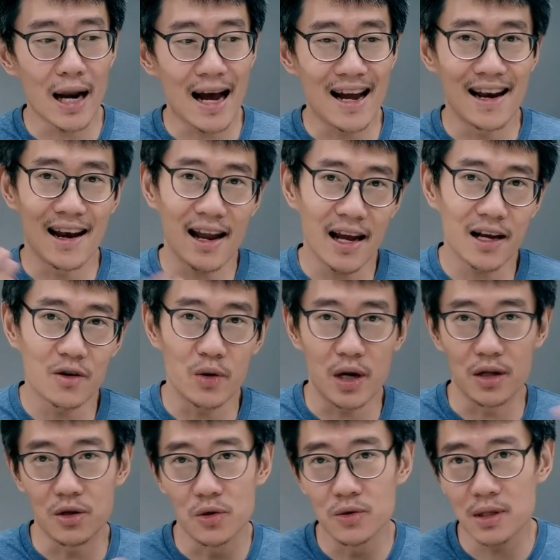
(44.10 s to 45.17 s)
I like, what I
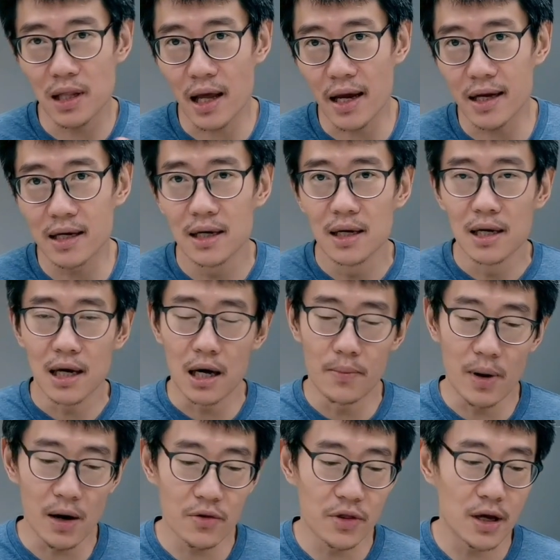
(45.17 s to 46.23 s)
don't like
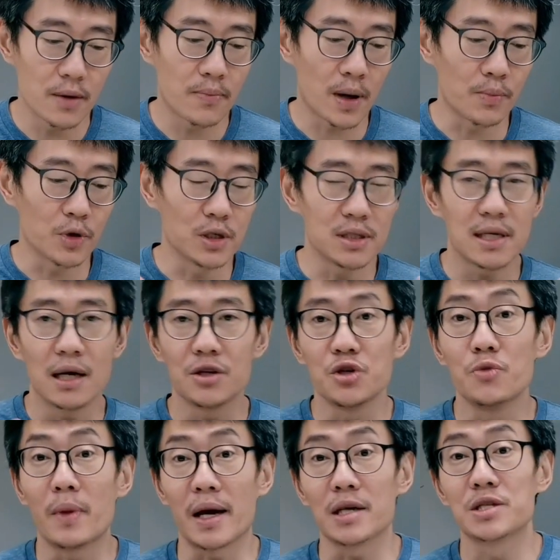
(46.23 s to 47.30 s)
about them. I'm going to tell you
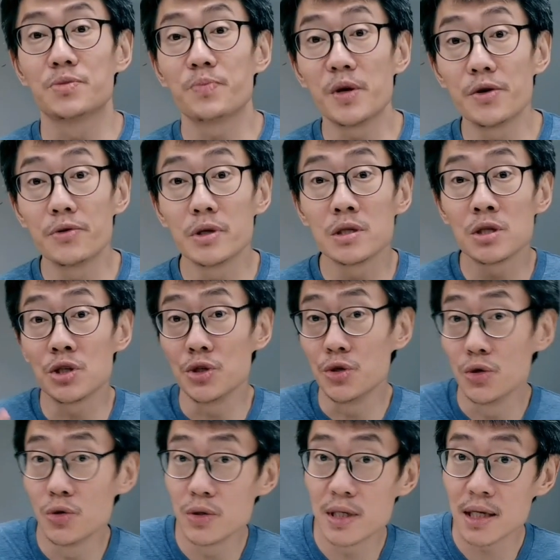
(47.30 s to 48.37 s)
my experience
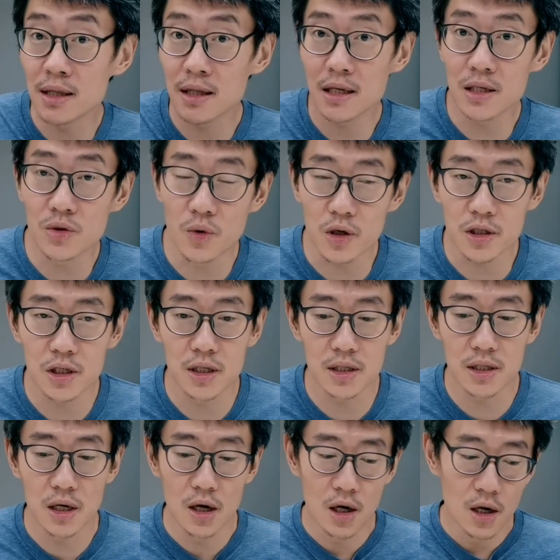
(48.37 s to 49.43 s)
using these watches
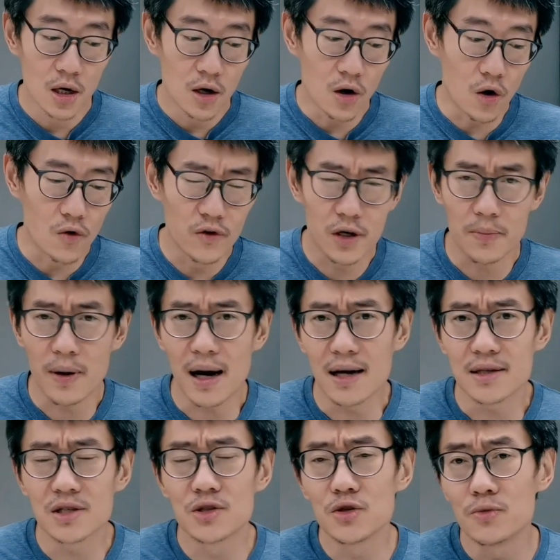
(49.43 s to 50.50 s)
over the
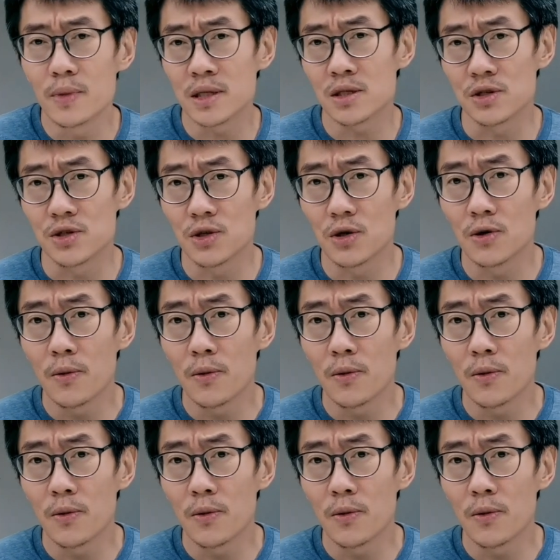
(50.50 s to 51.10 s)
past 2 months or so,